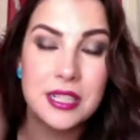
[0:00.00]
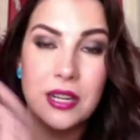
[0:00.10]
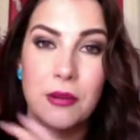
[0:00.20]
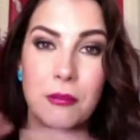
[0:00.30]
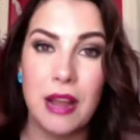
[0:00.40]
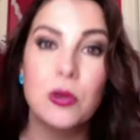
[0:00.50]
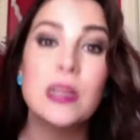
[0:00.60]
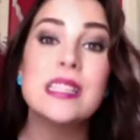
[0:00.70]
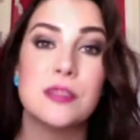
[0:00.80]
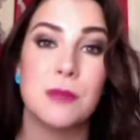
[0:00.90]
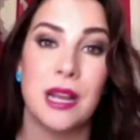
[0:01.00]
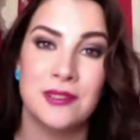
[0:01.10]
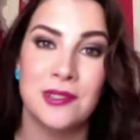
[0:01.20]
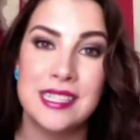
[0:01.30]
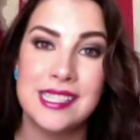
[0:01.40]
You know, my voice is my
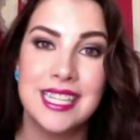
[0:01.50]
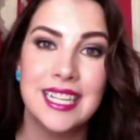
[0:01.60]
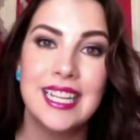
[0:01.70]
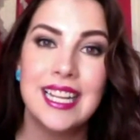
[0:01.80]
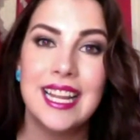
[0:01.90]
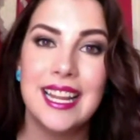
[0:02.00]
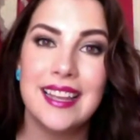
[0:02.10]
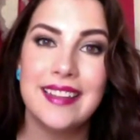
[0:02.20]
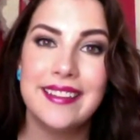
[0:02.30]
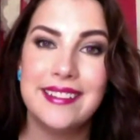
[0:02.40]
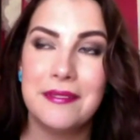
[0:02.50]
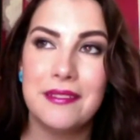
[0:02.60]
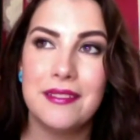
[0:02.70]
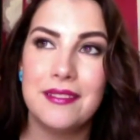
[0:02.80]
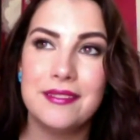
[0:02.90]
voice, and
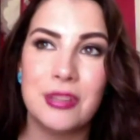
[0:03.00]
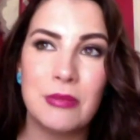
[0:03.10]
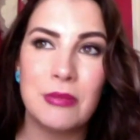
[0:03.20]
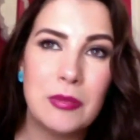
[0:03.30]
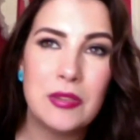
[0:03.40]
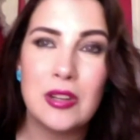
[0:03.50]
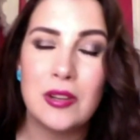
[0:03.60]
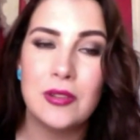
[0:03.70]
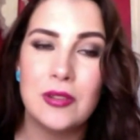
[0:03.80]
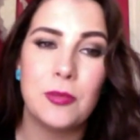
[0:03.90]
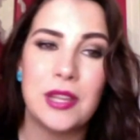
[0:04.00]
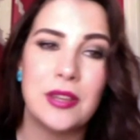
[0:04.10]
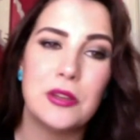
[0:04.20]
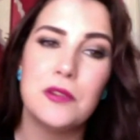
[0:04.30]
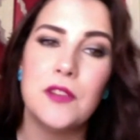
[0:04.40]
sometimes, you know, you
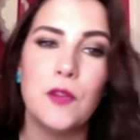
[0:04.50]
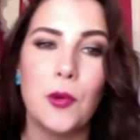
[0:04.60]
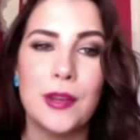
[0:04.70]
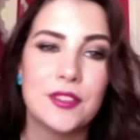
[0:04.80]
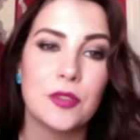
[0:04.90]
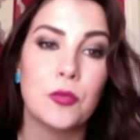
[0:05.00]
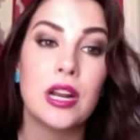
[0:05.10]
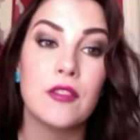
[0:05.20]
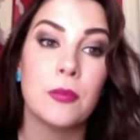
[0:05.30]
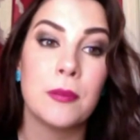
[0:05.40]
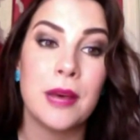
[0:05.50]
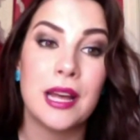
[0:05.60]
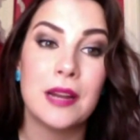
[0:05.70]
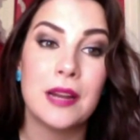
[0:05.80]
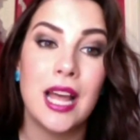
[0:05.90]
speak in goofy voices or whatever, but
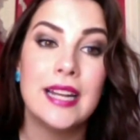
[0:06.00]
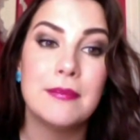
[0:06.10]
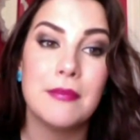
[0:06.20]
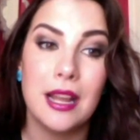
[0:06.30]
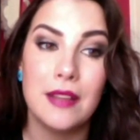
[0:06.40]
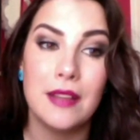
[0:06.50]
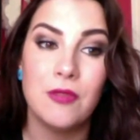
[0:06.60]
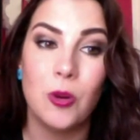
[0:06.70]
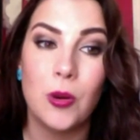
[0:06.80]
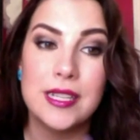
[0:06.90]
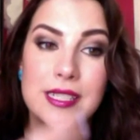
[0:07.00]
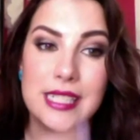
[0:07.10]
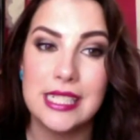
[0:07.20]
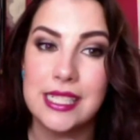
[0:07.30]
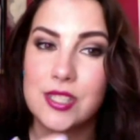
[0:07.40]
bottom line, my voice
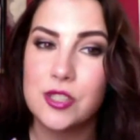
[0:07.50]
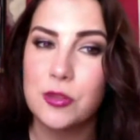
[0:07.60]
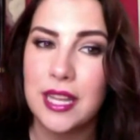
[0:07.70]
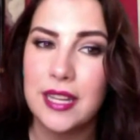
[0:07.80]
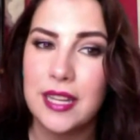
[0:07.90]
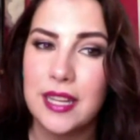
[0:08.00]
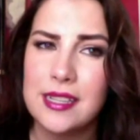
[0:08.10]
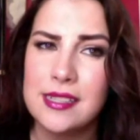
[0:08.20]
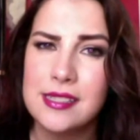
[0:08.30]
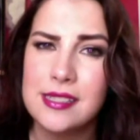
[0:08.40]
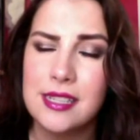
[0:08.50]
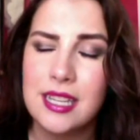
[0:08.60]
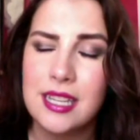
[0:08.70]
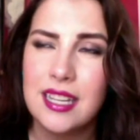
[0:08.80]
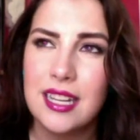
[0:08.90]
is the way it is,
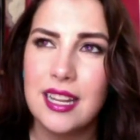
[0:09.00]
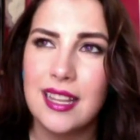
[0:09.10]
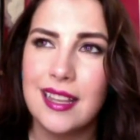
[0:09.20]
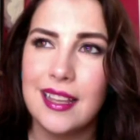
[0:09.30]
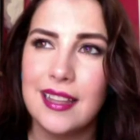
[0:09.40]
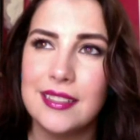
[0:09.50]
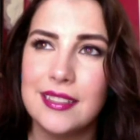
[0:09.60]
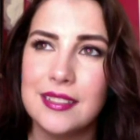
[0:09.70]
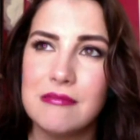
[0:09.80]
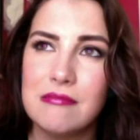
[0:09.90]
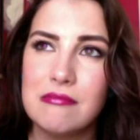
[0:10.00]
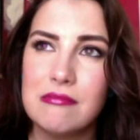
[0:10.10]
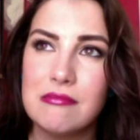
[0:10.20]
and